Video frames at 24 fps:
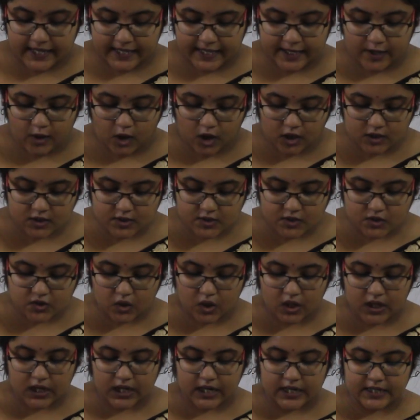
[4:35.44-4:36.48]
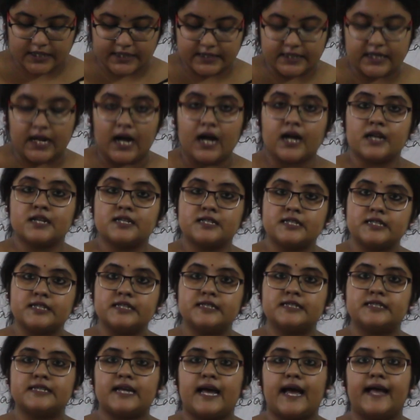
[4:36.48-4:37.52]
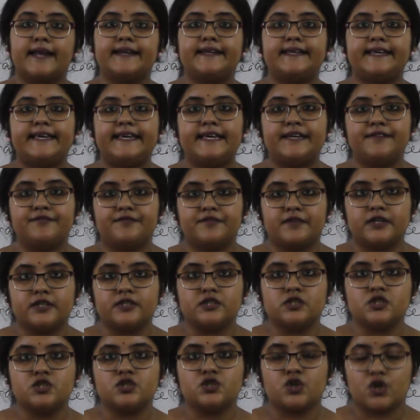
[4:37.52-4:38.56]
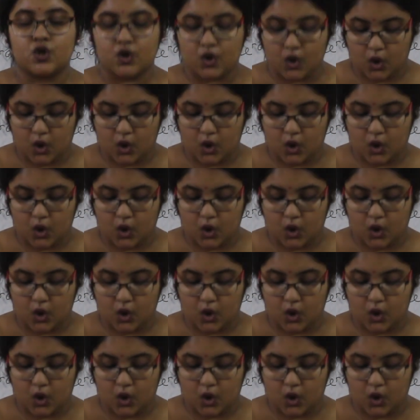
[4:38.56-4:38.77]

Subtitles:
He also conducted an event